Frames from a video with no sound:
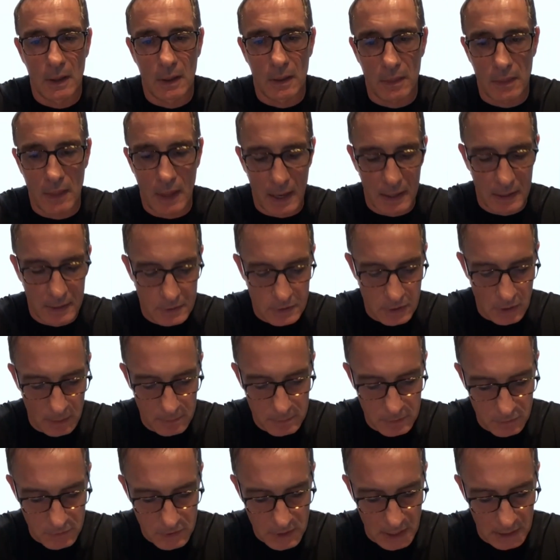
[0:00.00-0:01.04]
Then, in terms
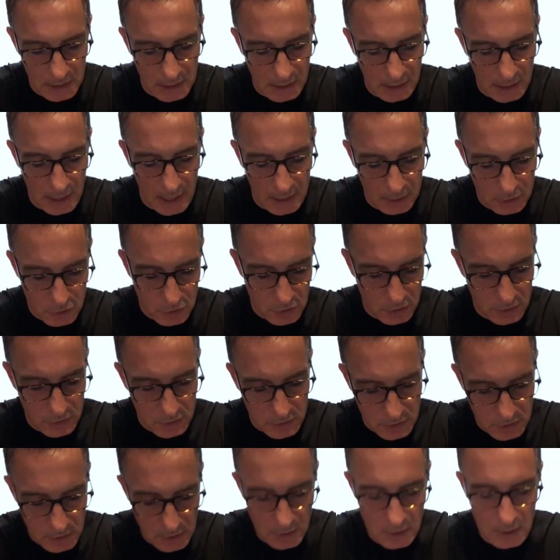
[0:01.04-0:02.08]
of taking
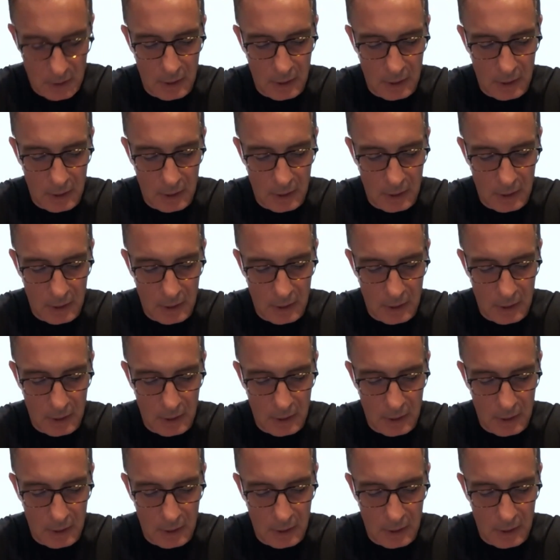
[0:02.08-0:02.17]
actions,